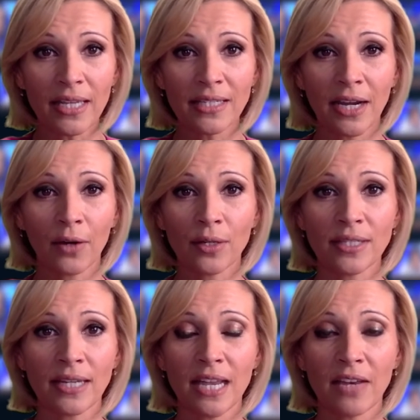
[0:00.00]

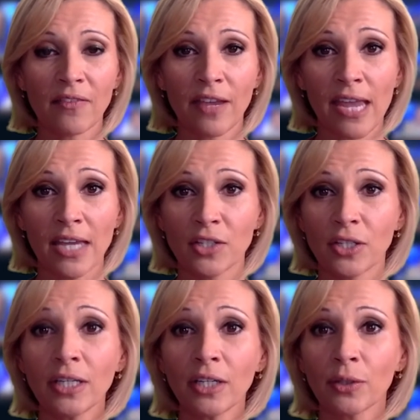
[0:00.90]
Terrorist
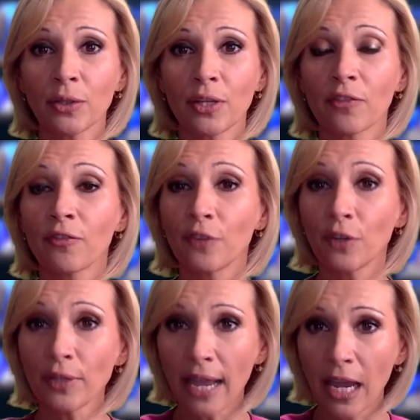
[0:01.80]
identification included the
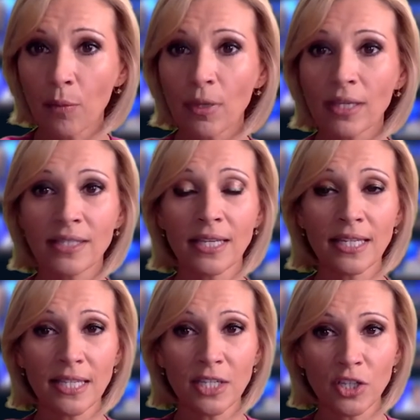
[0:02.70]
full name,
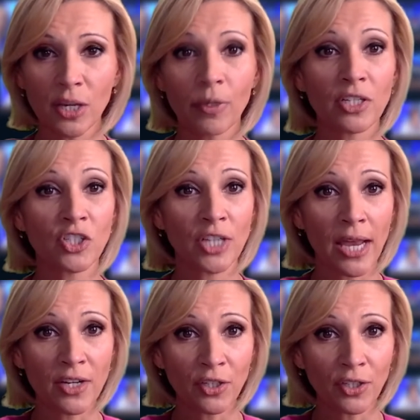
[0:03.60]
citizenship,
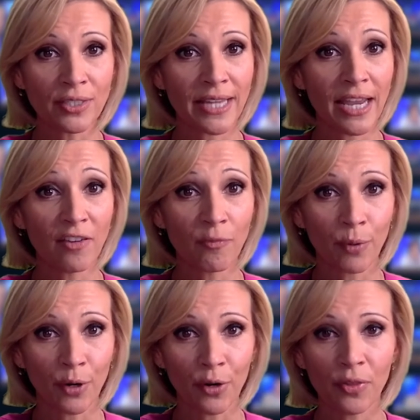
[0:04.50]
gender, date of
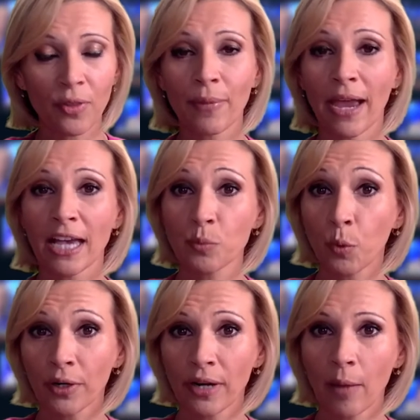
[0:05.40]
birth,
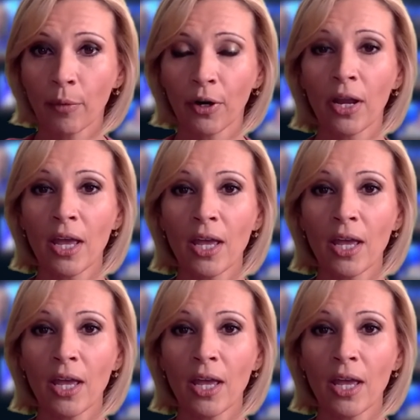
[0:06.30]
passport number,